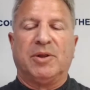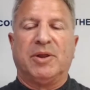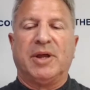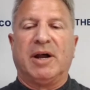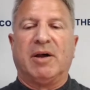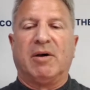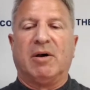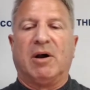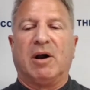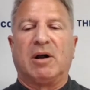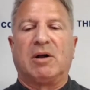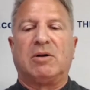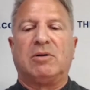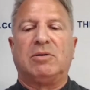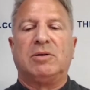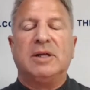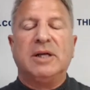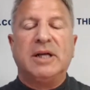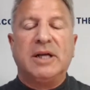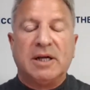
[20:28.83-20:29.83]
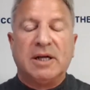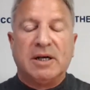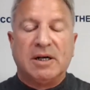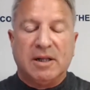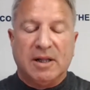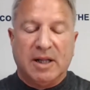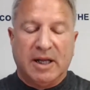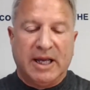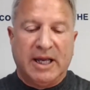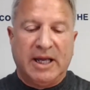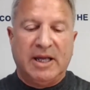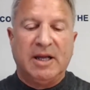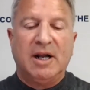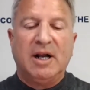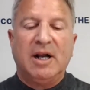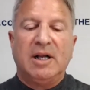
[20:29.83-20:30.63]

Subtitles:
There are clearly